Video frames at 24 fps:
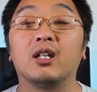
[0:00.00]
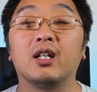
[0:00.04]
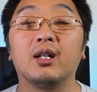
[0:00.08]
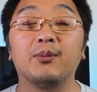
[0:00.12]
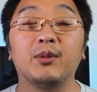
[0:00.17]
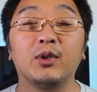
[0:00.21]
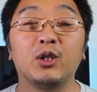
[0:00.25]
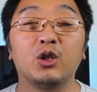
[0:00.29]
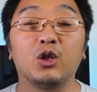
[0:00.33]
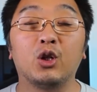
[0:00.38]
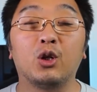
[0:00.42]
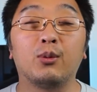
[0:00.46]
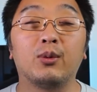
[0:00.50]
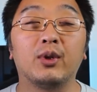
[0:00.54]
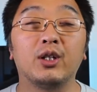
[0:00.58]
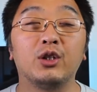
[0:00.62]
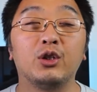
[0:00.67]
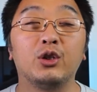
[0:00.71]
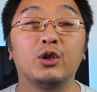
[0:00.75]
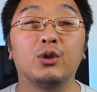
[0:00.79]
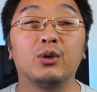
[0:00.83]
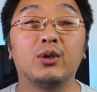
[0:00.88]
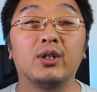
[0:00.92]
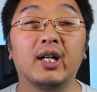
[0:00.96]
Let me know what
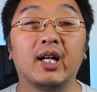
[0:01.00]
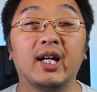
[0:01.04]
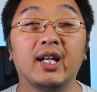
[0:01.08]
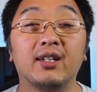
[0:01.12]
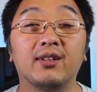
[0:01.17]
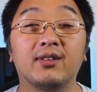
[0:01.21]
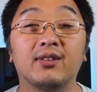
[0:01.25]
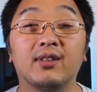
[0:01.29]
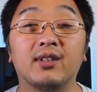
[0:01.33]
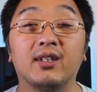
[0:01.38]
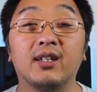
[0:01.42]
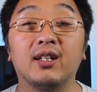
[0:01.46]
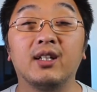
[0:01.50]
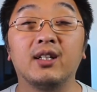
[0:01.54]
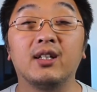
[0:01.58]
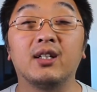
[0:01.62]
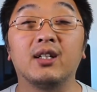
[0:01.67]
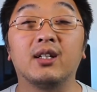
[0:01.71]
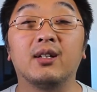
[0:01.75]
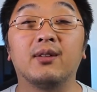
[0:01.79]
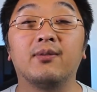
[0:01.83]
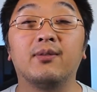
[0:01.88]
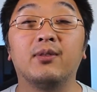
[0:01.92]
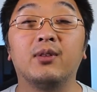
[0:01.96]
you guys think.
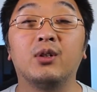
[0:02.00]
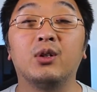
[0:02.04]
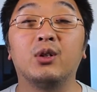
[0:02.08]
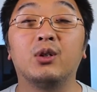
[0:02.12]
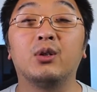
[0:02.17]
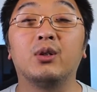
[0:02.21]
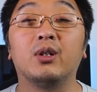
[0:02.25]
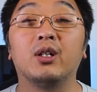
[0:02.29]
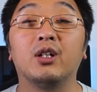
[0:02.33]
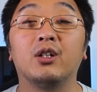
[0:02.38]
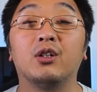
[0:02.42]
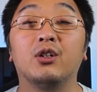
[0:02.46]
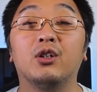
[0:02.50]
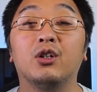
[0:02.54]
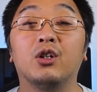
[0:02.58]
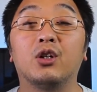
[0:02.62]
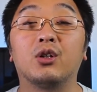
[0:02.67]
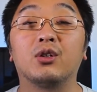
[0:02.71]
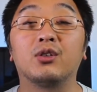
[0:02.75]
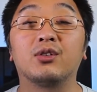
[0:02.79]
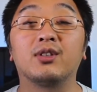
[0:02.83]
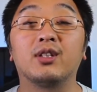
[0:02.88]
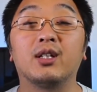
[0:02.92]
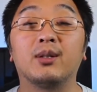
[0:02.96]
If you
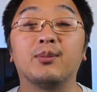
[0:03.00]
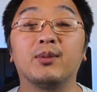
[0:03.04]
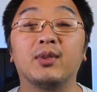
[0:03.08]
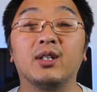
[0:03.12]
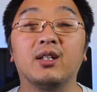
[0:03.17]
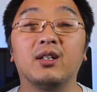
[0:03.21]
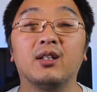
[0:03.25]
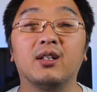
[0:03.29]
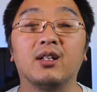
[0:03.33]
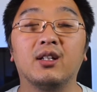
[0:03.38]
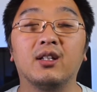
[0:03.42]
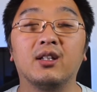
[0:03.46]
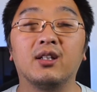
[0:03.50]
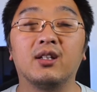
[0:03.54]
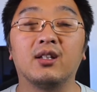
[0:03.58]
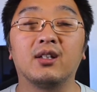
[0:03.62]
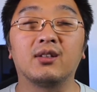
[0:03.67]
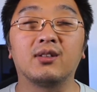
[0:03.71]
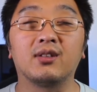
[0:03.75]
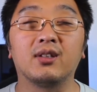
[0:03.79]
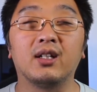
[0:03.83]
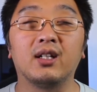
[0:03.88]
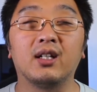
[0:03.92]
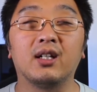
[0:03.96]
know something in
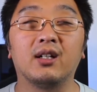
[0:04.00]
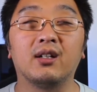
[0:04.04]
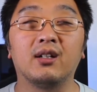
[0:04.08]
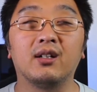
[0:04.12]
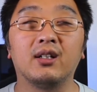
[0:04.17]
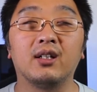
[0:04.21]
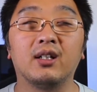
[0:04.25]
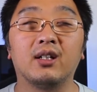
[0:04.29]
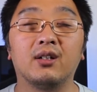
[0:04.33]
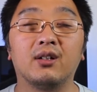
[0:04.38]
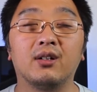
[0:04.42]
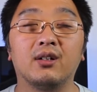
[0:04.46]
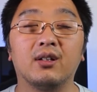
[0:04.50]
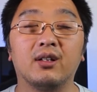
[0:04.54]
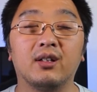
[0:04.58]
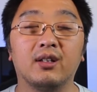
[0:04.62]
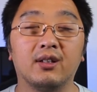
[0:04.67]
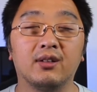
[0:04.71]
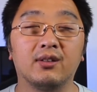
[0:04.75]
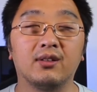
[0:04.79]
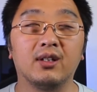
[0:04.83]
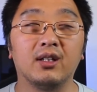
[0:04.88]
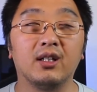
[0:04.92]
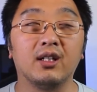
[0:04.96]
this area,
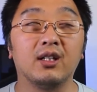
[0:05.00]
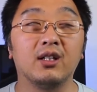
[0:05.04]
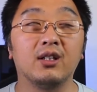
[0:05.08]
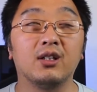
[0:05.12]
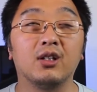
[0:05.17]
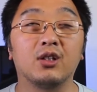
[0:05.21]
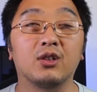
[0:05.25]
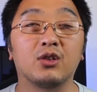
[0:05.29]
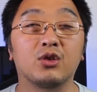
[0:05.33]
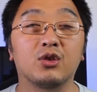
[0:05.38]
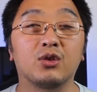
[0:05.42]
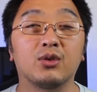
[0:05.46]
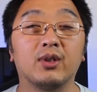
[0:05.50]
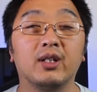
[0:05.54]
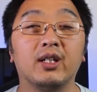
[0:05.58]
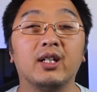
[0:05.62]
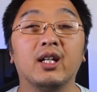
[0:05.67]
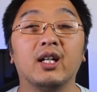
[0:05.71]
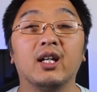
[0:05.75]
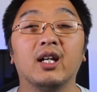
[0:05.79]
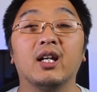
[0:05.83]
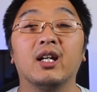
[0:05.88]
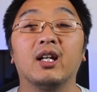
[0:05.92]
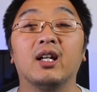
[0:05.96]
this industry,
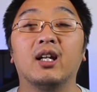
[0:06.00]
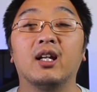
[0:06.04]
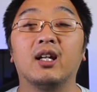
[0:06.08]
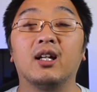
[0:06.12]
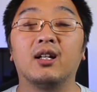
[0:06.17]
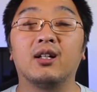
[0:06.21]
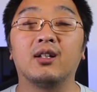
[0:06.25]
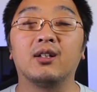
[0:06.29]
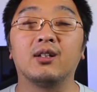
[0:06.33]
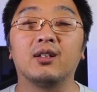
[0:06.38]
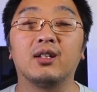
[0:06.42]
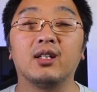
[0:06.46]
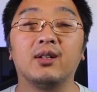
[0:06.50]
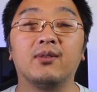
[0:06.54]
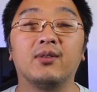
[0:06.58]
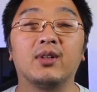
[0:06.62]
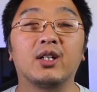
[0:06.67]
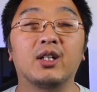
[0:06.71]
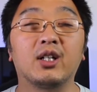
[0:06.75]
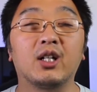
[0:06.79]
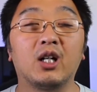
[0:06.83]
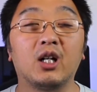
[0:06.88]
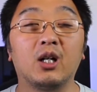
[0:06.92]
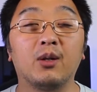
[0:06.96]
uh, leave a
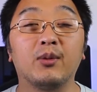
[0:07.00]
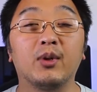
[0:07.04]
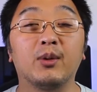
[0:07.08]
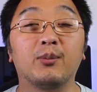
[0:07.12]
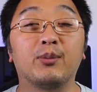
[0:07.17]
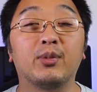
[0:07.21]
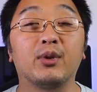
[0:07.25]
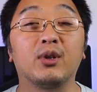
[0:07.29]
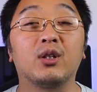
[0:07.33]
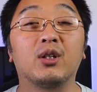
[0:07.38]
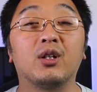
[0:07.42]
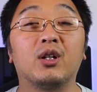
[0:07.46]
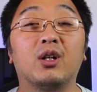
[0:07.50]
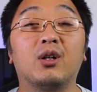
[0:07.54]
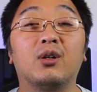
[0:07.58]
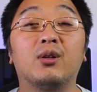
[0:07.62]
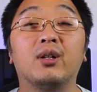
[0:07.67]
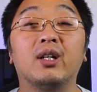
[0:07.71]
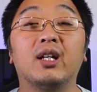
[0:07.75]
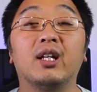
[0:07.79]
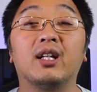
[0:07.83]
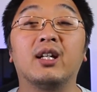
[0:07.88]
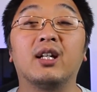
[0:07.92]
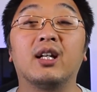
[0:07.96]
comment below
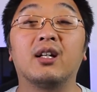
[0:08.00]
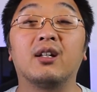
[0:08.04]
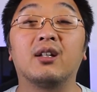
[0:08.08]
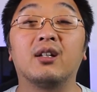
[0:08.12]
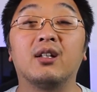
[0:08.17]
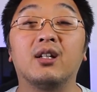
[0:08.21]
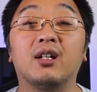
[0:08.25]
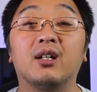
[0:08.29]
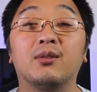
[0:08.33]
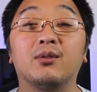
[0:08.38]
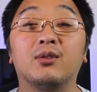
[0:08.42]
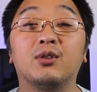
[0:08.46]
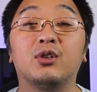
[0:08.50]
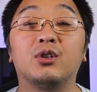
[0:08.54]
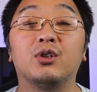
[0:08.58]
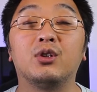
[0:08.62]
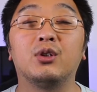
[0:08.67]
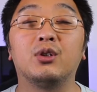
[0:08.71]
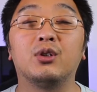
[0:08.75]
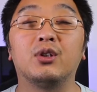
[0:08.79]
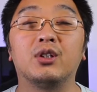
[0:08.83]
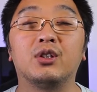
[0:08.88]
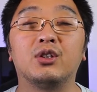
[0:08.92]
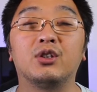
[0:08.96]
and I'd love
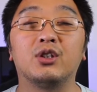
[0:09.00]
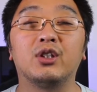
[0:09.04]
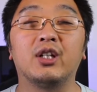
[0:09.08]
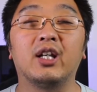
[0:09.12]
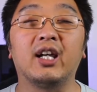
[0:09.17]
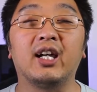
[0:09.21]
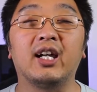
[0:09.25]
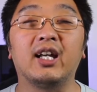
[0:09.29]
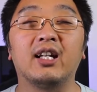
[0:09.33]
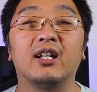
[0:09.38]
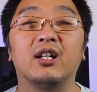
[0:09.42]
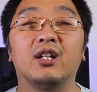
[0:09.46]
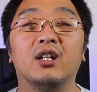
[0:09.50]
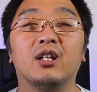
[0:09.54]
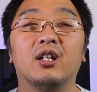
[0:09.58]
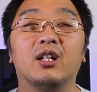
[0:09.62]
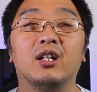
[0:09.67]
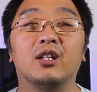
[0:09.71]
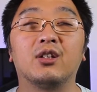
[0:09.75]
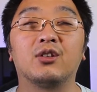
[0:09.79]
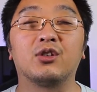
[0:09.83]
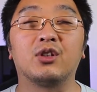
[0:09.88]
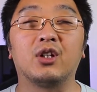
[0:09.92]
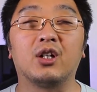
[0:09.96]
to chat
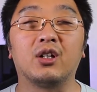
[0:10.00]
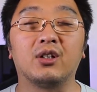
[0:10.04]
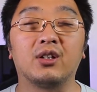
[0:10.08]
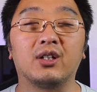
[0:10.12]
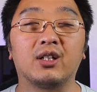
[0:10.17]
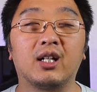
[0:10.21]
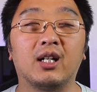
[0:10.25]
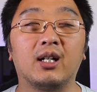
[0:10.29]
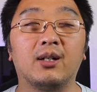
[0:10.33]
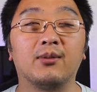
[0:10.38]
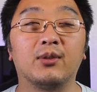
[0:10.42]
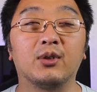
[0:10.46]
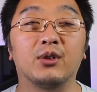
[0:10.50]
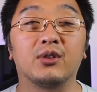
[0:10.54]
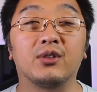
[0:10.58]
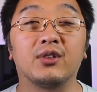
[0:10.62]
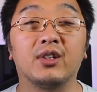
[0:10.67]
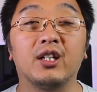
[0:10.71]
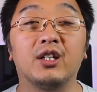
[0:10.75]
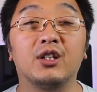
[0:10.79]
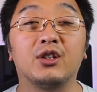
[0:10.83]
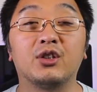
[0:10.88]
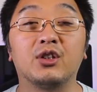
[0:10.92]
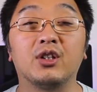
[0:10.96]
and start a
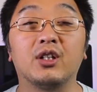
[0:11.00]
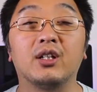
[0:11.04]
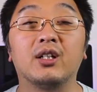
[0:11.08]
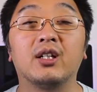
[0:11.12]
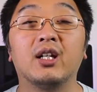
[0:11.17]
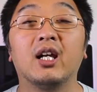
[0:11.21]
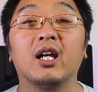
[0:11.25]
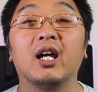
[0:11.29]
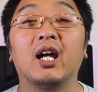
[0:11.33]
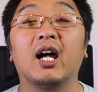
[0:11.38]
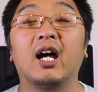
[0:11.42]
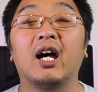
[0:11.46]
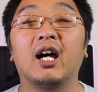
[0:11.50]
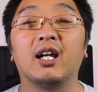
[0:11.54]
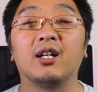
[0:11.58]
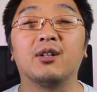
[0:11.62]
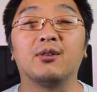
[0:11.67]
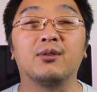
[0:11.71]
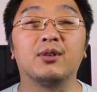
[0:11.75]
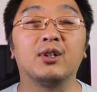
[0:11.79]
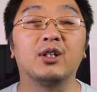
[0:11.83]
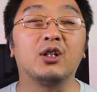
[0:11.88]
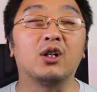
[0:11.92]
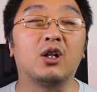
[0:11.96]
conversation. I
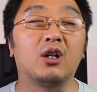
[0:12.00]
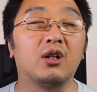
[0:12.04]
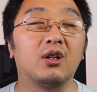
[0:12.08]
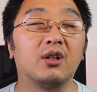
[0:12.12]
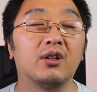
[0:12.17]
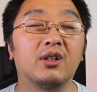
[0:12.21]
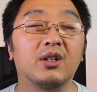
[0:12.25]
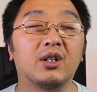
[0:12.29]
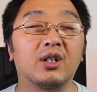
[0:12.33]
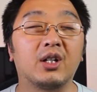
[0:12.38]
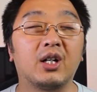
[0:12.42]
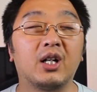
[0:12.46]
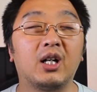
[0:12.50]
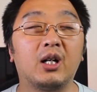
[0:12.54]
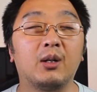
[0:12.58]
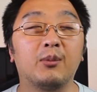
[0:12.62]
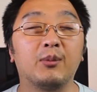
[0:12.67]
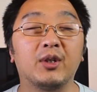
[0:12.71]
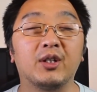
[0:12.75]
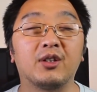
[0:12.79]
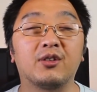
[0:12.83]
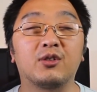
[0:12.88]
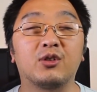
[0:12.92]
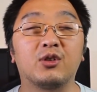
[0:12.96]
read all the
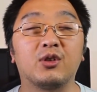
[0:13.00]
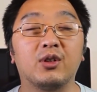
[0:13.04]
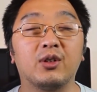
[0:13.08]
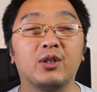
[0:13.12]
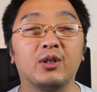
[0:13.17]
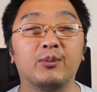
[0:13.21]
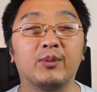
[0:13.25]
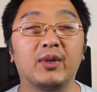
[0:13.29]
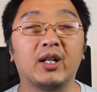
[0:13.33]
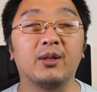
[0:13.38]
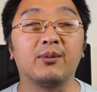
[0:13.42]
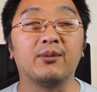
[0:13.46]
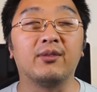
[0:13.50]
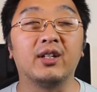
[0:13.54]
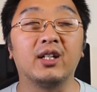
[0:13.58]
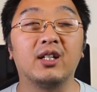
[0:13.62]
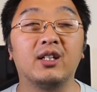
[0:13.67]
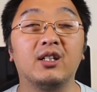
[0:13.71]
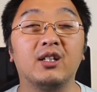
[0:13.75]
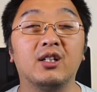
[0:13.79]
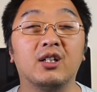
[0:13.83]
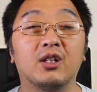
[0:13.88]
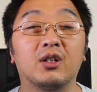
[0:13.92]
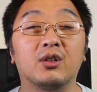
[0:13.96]
comments in my
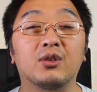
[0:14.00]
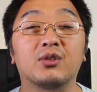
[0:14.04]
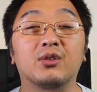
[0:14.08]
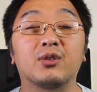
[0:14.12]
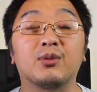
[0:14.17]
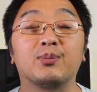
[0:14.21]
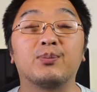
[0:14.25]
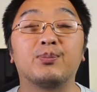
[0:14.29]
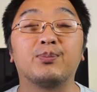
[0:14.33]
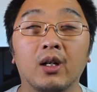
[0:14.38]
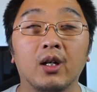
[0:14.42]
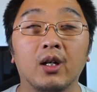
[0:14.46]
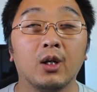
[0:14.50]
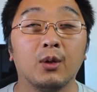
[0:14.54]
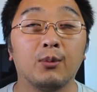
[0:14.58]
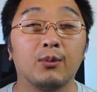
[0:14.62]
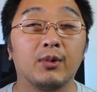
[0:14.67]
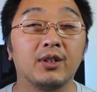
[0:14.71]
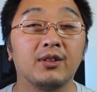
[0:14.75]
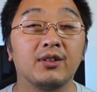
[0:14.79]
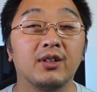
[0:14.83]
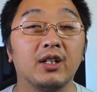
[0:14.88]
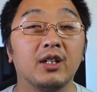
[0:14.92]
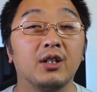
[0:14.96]
videos.
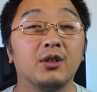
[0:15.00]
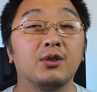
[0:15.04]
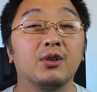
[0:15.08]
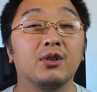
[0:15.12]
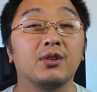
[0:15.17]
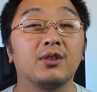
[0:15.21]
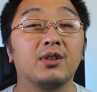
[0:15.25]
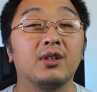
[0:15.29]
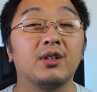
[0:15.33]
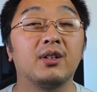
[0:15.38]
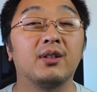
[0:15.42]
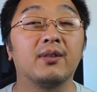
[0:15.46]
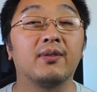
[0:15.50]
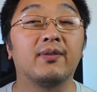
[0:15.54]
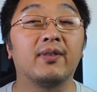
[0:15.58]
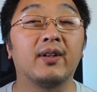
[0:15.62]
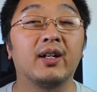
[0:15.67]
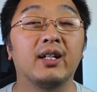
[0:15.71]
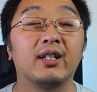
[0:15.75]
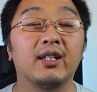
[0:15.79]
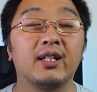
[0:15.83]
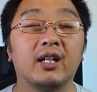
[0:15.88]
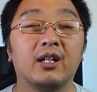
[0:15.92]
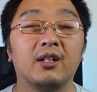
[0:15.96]
What's interesting to
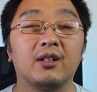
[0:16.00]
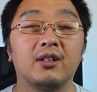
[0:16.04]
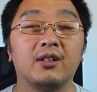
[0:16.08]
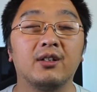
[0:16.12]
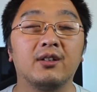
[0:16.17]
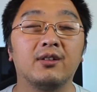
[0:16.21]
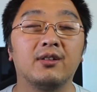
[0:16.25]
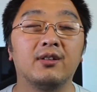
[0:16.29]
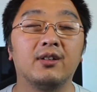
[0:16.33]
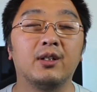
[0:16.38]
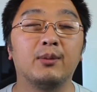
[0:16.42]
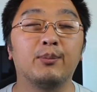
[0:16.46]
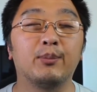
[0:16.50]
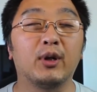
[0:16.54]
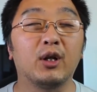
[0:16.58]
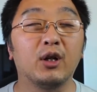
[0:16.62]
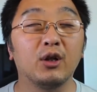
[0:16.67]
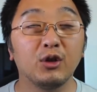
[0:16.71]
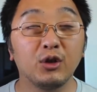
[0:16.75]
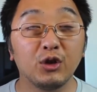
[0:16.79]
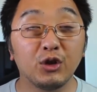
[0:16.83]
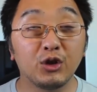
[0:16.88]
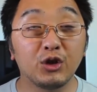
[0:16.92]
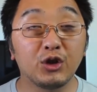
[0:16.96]
find out is the
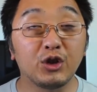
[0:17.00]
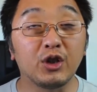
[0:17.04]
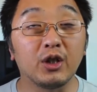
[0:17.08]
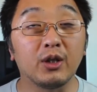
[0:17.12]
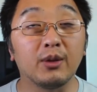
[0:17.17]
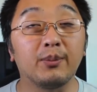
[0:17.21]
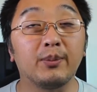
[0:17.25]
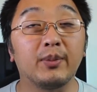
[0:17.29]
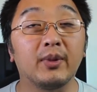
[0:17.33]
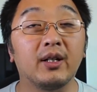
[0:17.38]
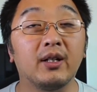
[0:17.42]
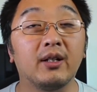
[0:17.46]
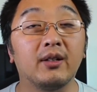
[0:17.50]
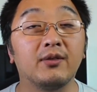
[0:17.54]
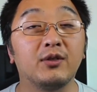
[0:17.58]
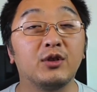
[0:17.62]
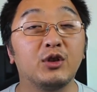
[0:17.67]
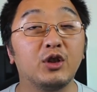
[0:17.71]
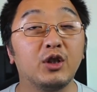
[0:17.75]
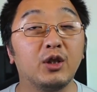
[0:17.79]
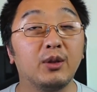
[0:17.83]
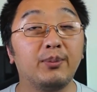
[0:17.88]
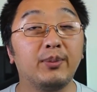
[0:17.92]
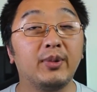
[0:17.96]
partnership of
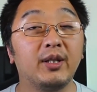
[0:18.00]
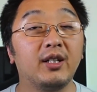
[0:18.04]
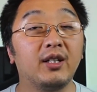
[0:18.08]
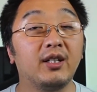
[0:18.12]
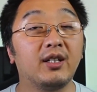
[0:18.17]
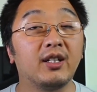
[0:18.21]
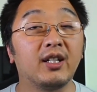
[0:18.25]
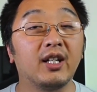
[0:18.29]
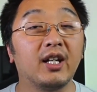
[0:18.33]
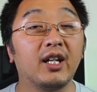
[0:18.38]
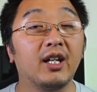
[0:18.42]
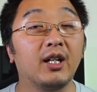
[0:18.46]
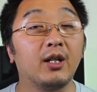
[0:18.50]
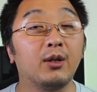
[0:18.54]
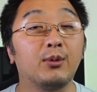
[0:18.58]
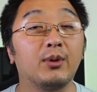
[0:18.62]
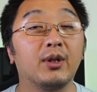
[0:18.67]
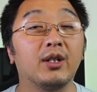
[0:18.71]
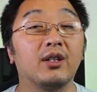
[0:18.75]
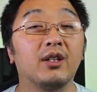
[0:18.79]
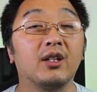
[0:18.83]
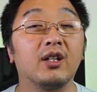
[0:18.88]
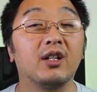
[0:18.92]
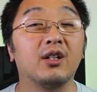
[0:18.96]
G P K
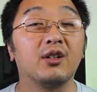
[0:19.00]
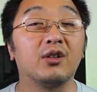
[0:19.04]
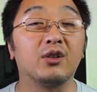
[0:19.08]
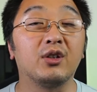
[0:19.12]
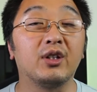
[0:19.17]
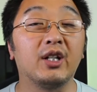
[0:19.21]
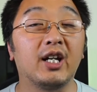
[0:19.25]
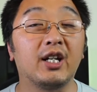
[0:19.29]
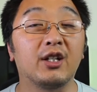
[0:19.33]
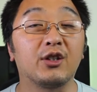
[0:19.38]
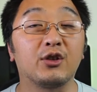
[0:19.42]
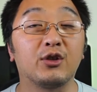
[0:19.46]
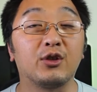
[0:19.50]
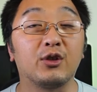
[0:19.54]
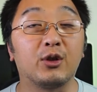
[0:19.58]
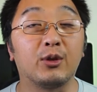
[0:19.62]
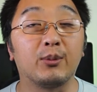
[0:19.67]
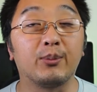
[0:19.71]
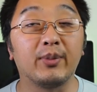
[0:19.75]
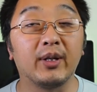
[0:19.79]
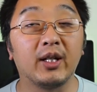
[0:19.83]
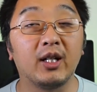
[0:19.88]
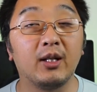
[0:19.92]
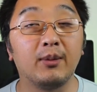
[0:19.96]
with International
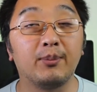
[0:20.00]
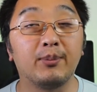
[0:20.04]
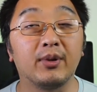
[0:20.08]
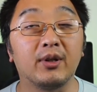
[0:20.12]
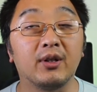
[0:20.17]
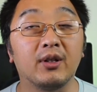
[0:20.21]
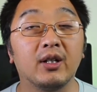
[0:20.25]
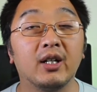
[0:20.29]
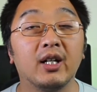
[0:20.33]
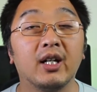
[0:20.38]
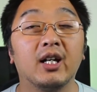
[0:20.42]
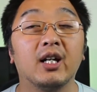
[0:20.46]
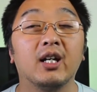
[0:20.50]
Paper.